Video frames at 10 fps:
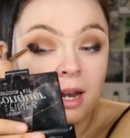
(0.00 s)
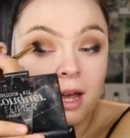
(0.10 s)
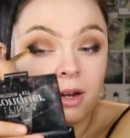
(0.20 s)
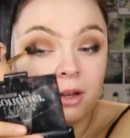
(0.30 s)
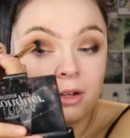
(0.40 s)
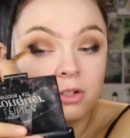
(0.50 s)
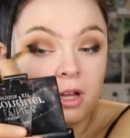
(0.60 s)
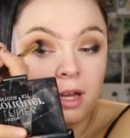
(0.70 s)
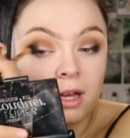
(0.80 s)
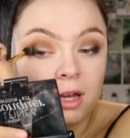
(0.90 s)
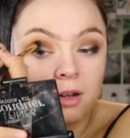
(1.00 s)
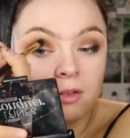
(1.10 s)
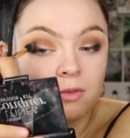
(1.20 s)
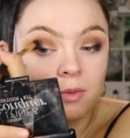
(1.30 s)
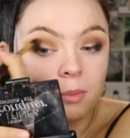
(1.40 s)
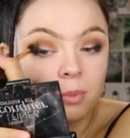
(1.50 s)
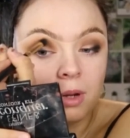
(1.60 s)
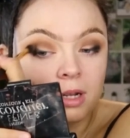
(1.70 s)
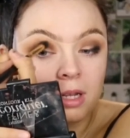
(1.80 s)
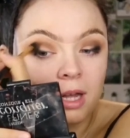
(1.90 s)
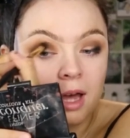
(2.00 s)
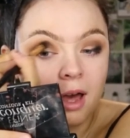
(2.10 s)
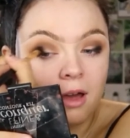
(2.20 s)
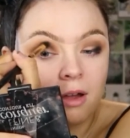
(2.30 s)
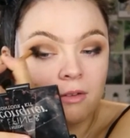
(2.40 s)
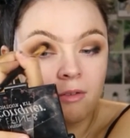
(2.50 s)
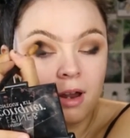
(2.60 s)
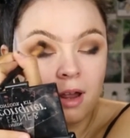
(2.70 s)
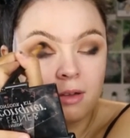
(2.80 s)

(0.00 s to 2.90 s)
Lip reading: and I'm gonna try kind of bring that around.